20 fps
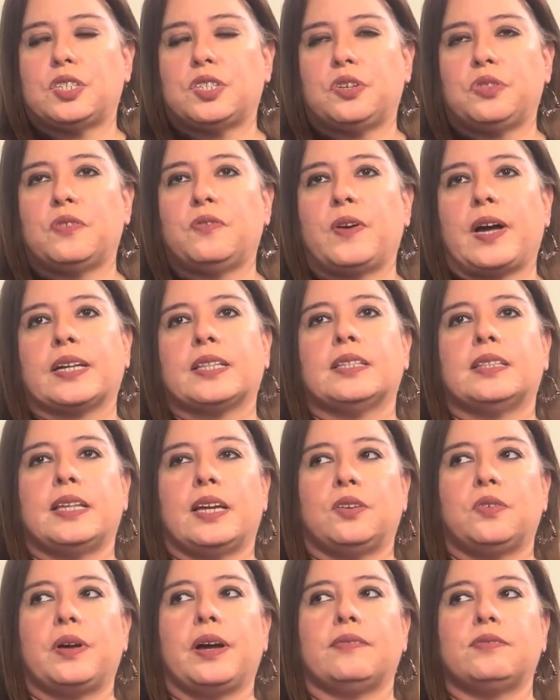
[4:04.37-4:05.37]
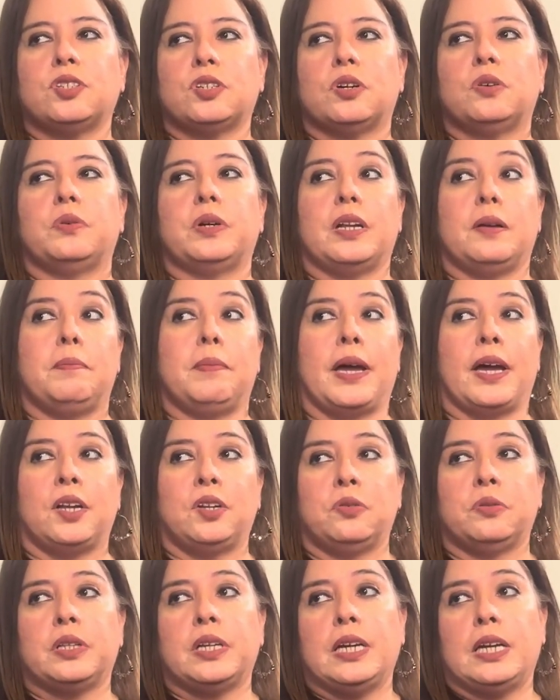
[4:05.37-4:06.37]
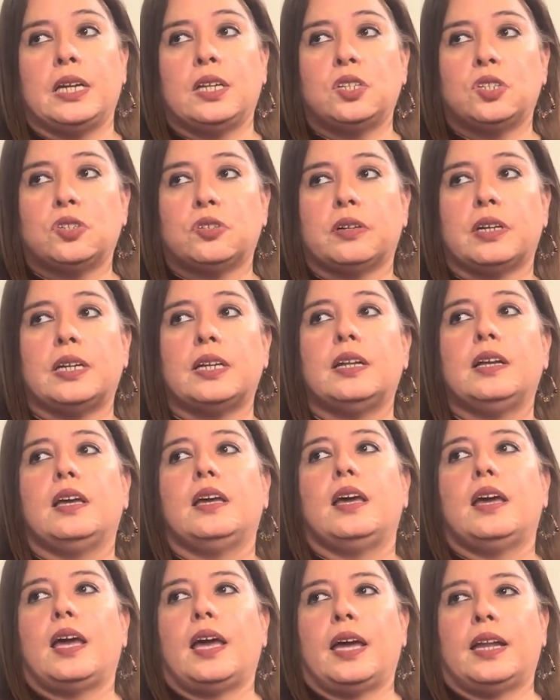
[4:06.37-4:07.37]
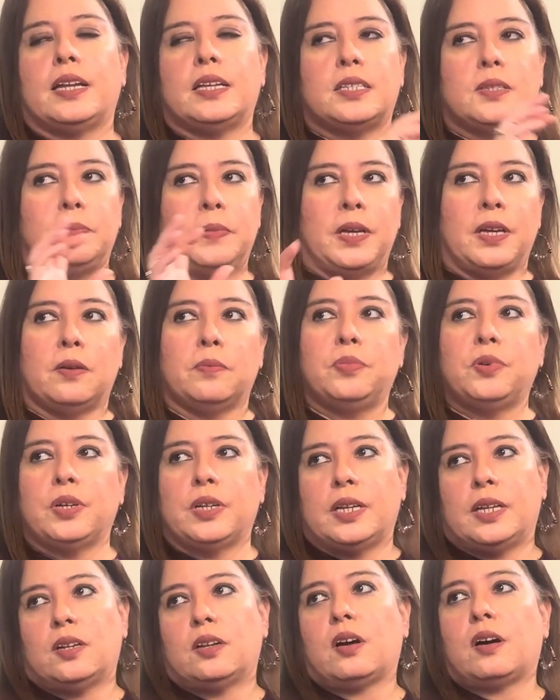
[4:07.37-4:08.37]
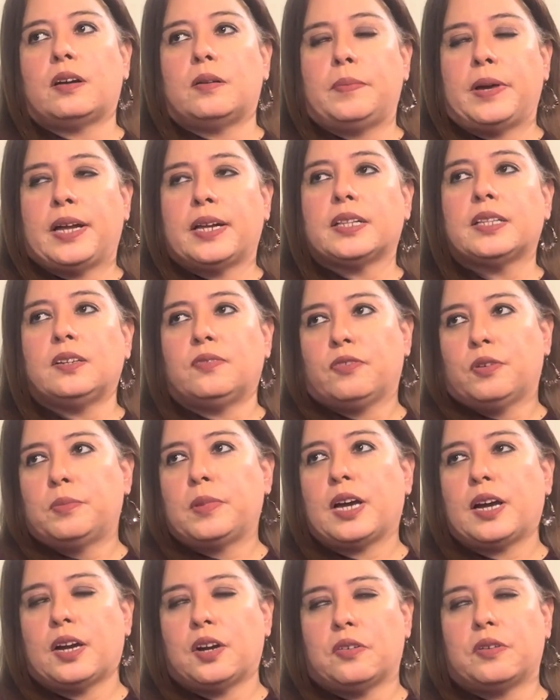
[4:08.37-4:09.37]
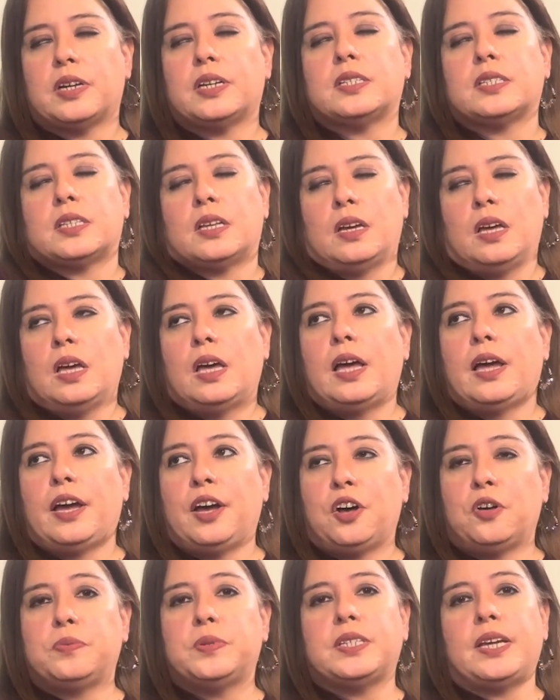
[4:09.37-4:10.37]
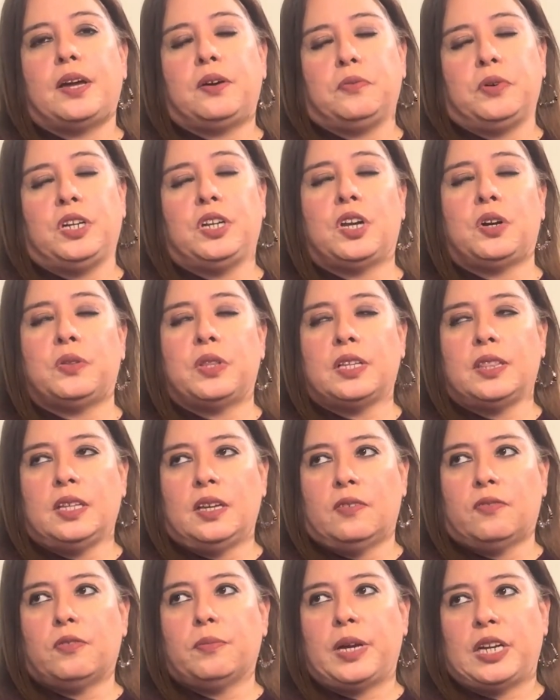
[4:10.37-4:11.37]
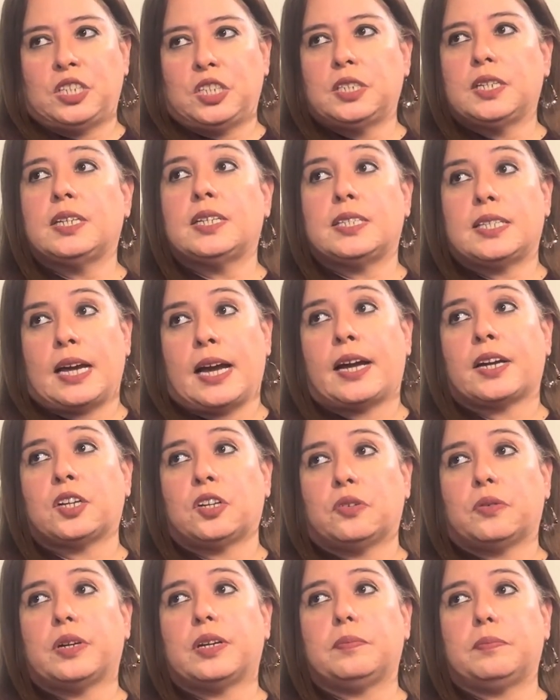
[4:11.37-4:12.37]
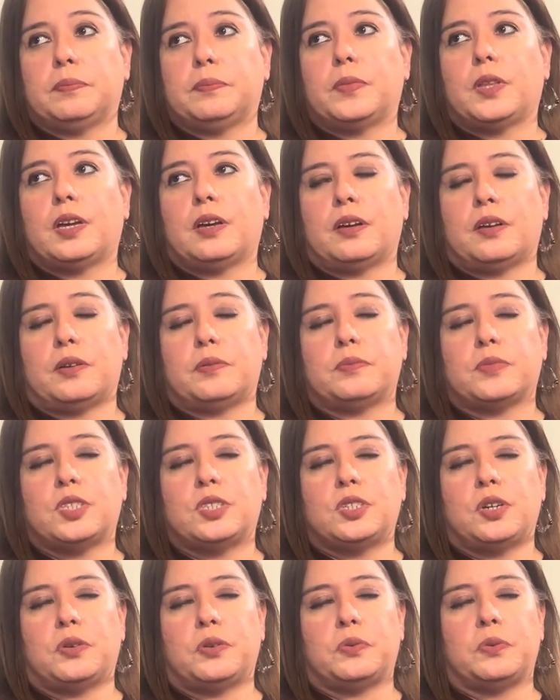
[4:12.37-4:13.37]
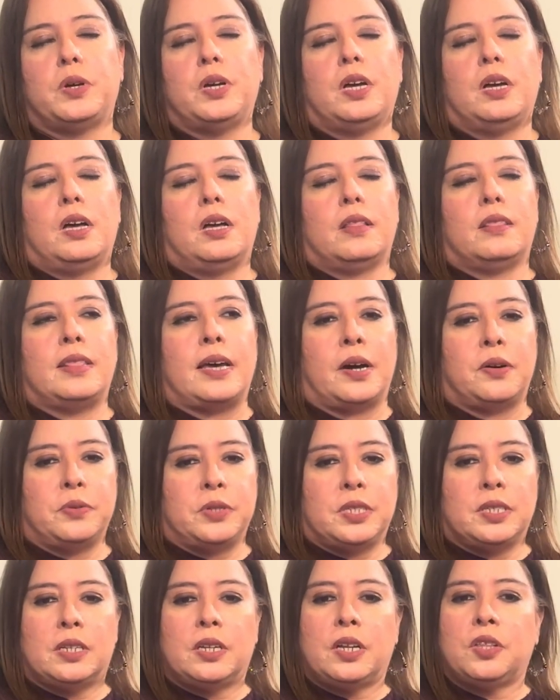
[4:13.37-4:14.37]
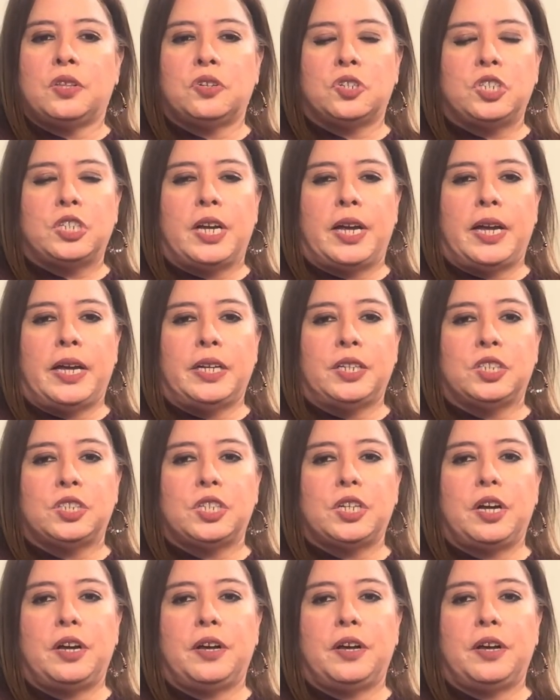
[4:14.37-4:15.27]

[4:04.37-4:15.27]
So the fact that they don't have to go in and manually enter it and it's being put in automatically from the IRS helps, and we know that the information is accurate. Um, so that was another change.